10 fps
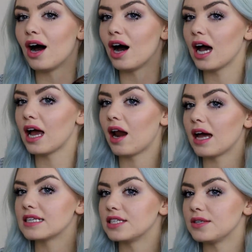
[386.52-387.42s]
I
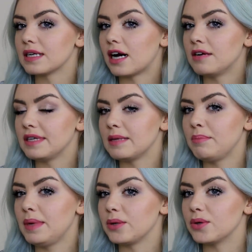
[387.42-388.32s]
like to do it kind of in the
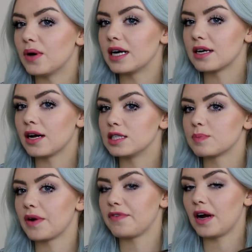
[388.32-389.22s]
middle. I don't know, I
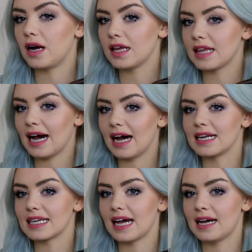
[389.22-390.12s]
just prefer it like that. And
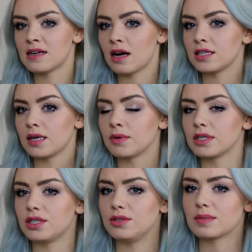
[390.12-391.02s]
again, I don't
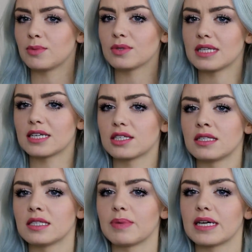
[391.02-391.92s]
want too small
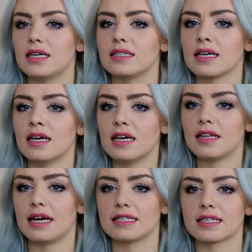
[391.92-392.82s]
sections, because
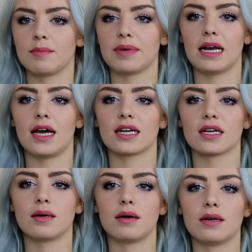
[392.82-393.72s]
then it's going to be
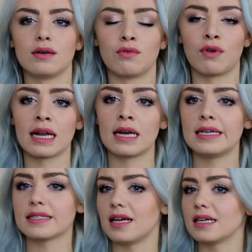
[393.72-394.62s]
like
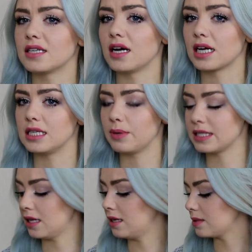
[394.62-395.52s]
ringlets, like turkey
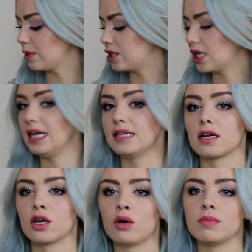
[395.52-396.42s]
twizzlers, which
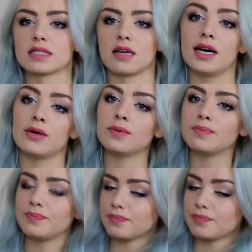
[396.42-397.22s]
is not my style.